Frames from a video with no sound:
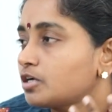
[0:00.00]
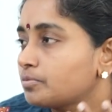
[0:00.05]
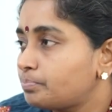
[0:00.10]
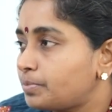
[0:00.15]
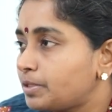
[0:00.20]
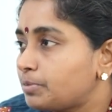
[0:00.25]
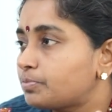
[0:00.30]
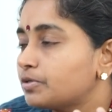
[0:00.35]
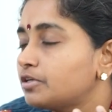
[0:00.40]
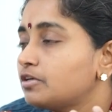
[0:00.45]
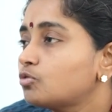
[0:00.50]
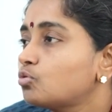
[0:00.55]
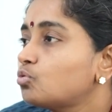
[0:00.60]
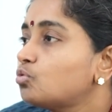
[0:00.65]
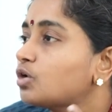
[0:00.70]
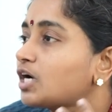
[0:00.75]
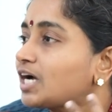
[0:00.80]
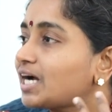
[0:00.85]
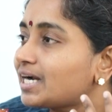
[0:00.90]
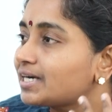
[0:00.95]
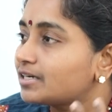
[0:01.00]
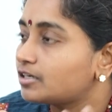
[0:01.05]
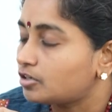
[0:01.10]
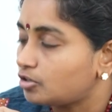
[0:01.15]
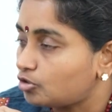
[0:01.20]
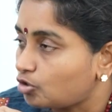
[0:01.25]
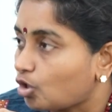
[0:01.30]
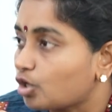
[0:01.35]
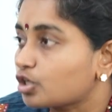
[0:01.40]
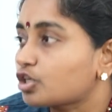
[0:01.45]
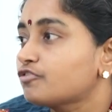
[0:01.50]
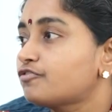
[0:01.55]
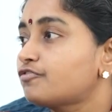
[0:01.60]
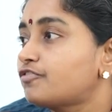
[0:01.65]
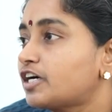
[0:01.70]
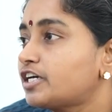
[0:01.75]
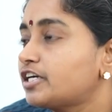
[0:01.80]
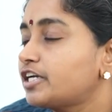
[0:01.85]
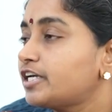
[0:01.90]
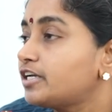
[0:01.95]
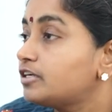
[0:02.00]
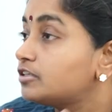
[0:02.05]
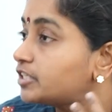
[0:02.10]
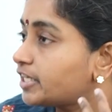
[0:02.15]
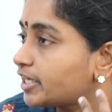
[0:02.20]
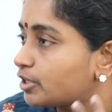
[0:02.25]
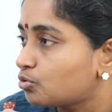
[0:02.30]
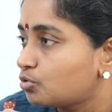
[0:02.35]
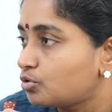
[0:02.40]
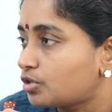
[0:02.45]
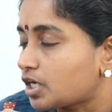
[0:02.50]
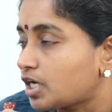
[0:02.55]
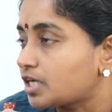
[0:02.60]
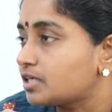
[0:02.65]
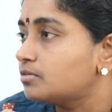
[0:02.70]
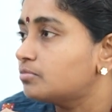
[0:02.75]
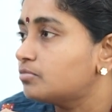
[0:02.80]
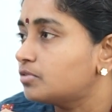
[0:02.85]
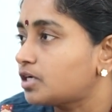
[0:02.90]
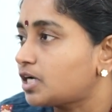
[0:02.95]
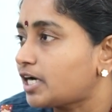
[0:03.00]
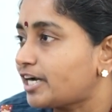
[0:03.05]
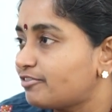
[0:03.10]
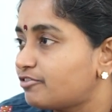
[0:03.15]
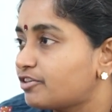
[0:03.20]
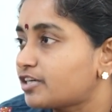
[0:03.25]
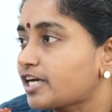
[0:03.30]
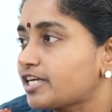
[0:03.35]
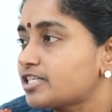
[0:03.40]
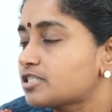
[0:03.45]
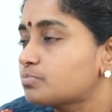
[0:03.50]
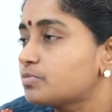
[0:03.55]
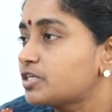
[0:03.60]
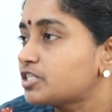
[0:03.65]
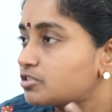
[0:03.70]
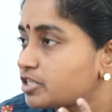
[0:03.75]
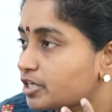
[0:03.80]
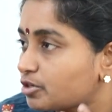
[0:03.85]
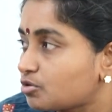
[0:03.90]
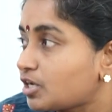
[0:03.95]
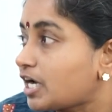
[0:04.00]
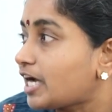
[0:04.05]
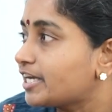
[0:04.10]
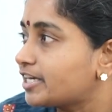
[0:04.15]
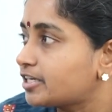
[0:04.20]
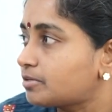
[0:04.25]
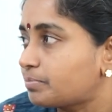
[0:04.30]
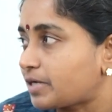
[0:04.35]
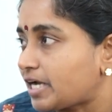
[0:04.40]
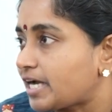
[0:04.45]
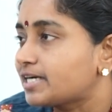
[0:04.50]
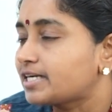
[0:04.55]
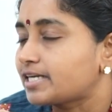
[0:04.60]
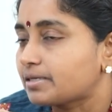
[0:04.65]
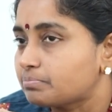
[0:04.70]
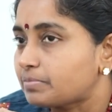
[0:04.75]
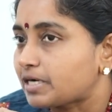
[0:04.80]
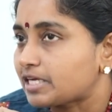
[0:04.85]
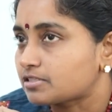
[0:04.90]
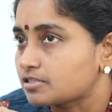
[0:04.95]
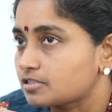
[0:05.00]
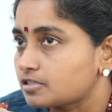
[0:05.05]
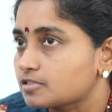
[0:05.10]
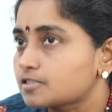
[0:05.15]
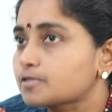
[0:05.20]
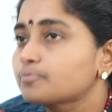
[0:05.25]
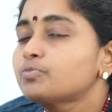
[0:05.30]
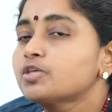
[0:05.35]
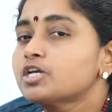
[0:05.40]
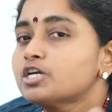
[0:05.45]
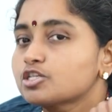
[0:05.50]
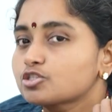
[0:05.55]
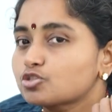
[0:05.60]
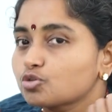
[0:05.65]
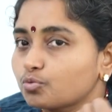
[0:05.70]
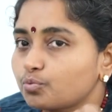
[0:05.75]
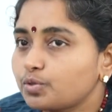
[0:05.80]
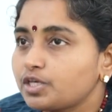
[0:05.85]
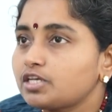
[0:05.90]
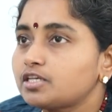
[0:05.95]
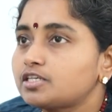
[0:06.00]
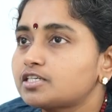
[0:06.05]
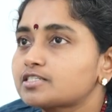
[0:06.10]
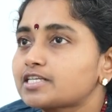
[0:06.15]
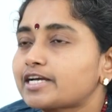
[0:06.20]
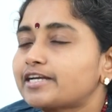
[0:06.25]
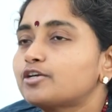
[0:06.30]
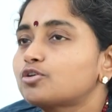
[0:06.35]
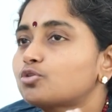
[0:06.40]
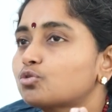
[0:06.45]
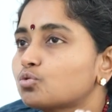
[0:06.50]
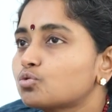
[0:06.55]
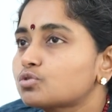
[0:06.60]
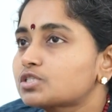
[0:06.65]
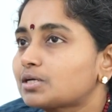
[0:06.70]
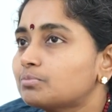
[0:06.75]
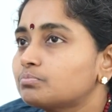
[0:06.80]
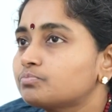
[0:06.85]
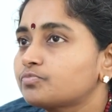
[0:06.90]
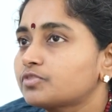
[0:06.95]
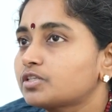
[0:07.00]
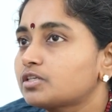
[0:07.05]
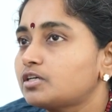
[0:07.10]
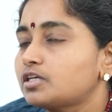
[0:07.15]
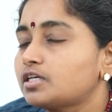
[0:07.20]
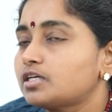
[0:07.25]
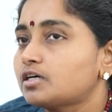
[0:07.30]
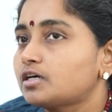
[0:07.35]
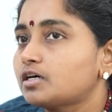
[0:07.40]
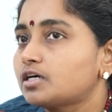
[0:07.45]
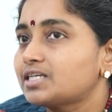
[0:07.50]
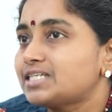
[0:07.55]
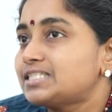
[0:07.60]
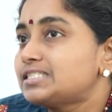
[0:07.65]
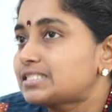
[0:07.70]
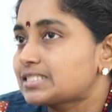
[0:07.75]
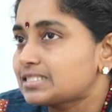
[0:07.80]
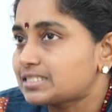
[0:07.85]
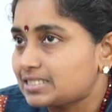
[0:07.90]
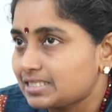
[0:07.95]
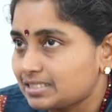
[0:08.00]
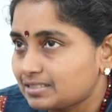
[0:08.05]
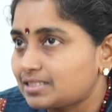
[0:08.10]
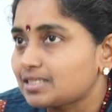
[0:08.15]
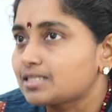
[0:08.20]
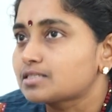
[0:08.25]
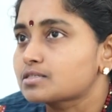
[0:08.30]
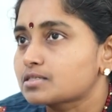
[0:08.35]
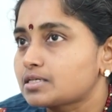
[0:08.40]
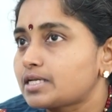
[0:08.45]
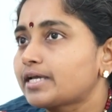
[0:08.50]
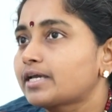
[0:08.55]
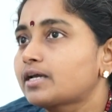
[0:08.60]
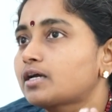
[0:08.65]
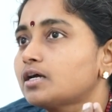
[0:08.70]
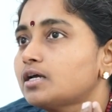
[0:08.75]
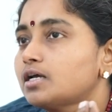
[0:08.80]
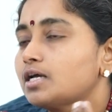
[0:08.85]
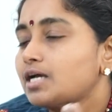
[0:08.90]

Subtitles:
people who had a lot of funding. They could run advertisements, they could hire brand ambassadors. So we decided to do some interesting things. Like,